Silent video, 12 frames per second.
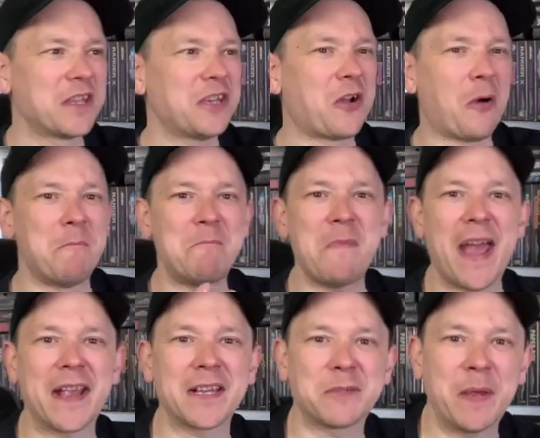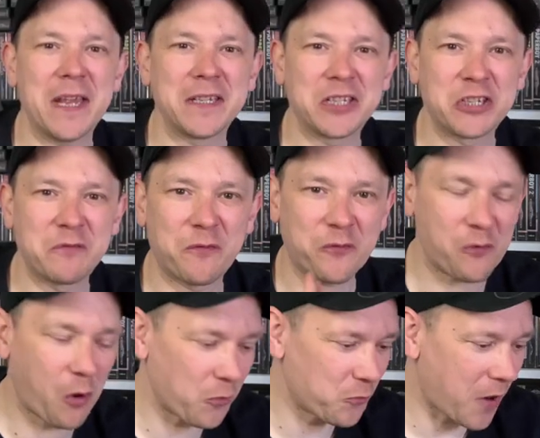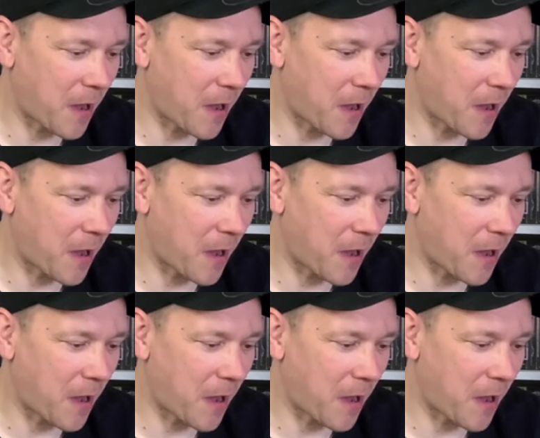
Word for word: you got maggots being thrown